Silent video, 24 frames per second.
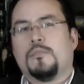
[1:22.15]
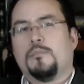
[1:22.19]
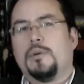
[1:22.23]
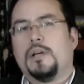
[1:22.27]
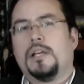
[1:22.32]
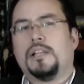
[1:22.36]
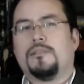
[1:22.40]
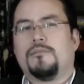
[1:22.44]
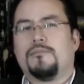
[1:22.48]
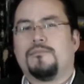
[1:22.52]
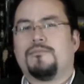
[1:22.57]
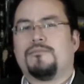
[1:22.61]

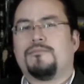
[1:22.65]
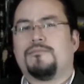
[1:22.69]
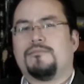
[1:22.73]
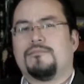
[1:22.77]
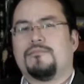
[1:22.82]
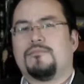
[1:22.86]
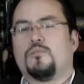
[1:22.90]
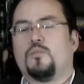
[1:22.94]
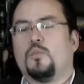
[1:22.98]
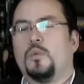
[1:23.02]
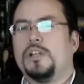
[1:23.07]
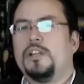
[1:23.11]
But
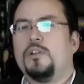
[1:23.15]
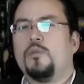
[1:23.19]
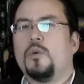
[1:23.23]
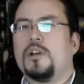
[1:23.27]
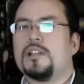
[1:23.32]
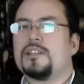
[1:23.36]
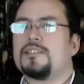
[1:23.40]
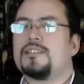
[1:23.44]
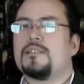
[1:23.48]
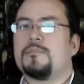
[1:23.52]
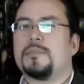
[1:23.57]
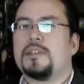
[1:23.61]
when you
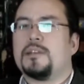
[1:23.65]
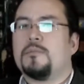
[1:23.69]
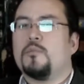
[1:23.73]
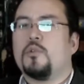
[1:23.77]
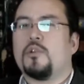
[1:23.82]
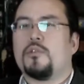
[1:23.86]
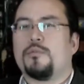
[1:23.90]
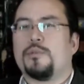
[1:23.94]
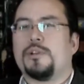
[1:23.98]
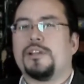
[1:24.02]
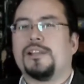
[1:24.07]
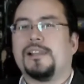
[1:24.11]
want something
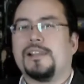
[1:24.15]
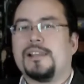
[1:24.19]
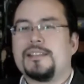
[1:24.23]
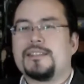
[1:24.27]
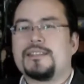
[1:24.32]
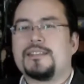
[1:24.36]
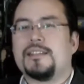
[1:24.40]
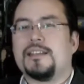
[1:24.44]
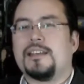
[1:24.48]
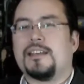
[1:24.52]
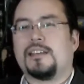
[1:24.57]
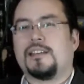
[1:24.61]
more
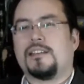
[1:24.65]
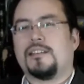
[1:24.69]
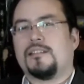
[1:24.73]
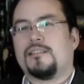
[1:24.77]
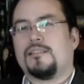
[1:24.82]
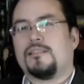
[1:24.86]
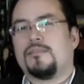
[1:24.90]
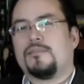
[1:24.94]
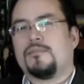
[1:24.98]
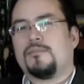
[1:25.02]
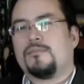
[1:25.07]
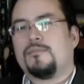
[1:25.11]
realistic,
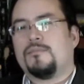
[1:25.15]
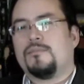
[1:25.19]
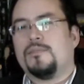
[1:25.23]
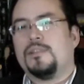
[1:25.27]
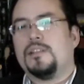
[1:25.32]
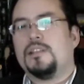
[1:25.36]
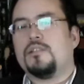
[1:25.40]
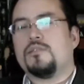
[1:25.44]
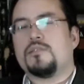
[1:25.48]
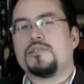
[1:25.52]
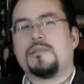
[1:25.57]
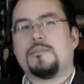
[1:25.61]

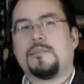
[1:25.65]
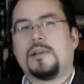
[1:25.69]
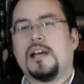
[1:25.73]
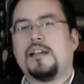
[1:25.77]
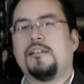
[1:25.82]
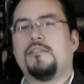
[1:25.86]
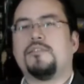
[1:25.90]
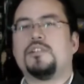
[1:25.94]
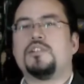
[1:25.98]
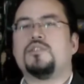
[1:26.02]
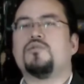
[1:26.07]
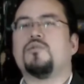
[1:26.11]
some kind
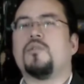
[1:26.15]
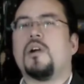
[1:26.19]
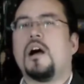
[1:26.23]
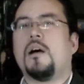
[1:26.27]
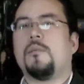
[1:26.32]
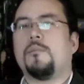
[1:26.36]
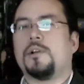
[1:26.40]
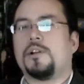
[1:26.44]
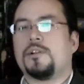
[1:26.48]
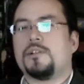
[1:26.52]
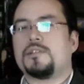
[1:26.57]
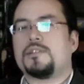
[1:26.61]
of a
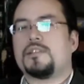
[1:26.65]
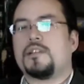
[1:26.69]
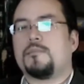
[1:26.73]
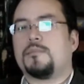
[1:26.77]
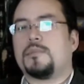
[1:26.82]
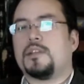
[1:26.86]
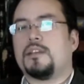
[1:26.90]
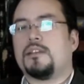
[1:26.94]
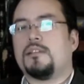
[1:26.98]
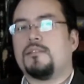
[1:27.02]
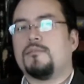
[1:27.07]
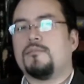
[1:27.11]
drama or
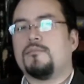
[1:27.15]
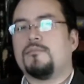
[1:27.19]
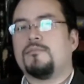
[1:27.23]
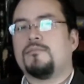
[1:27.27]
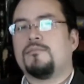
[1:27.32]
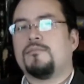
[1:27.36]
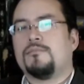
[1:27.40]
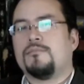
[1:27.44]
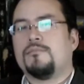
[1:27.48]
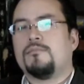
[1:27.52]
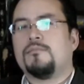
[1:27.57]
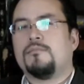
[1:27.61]
something,
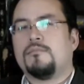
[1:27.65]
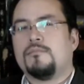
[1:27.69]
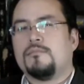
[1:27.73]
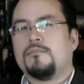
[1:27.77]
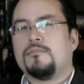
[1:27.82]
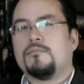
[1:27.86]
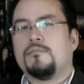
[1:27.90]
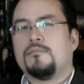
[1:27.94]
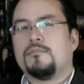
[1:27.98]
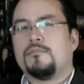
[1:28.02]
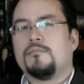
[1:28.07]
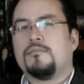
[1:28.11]

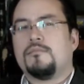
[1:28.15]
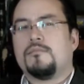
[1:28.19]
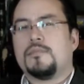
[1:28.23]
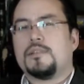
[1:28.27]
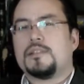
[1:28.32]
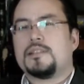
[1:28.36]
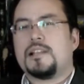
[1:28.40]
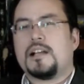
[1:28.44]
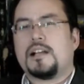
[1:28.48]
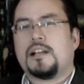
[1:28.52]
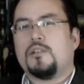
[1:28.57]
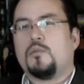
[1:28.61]

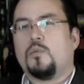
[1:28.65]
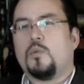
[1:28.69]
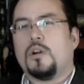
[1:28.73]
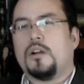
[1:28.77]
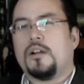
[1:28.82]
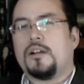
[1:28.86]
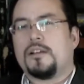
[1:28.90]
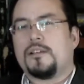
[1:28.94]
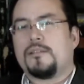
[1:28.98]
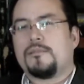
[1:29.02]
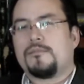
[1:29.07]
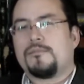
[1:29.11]
it's not going to
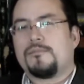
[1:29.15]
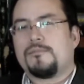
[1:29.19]
work.